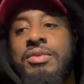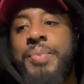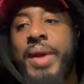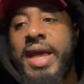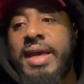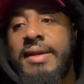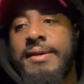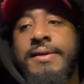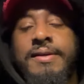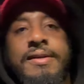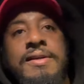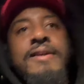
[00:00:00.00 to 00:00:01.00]
to pay.
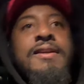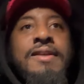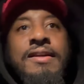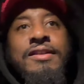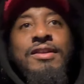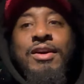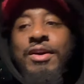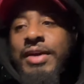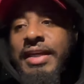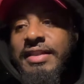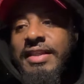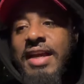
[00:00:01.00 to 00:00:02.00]
So
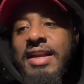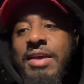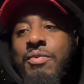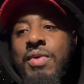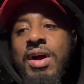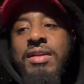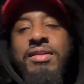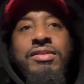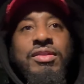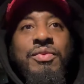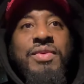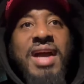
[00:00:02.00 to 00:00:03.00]
he said they won.
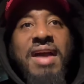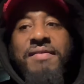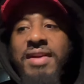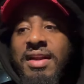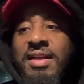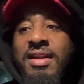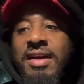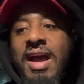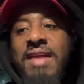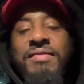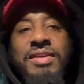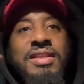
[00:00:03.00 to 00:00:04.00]
So we're having a little
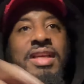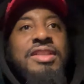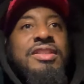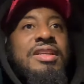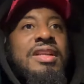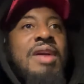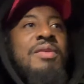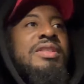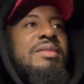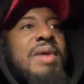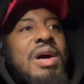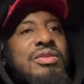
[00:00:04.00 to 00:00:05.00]
conversation there. I was
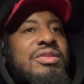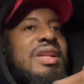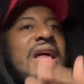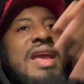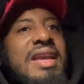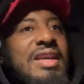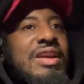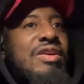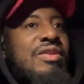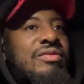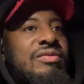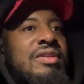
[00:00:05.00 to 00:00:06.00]
about to like, you
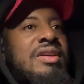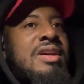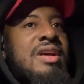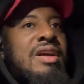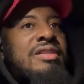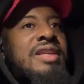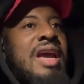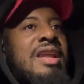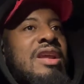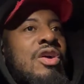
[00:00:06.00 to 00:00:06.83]
know, it's getting the